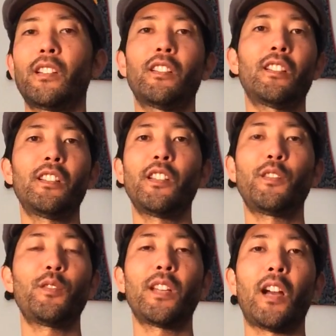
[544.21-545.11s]
going to lead
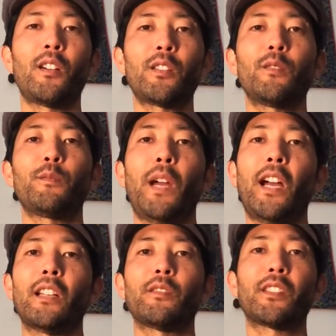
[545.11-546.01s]
you down a
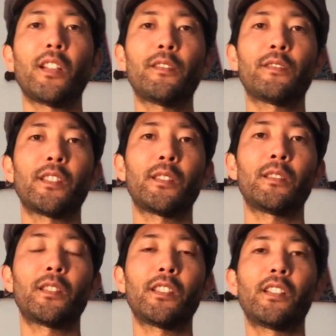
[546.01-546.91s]
path of suffering,
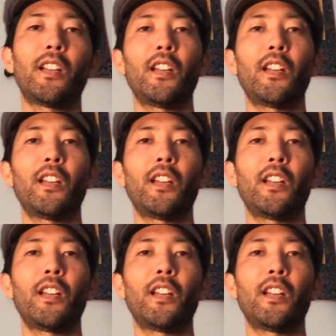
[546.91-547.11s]
because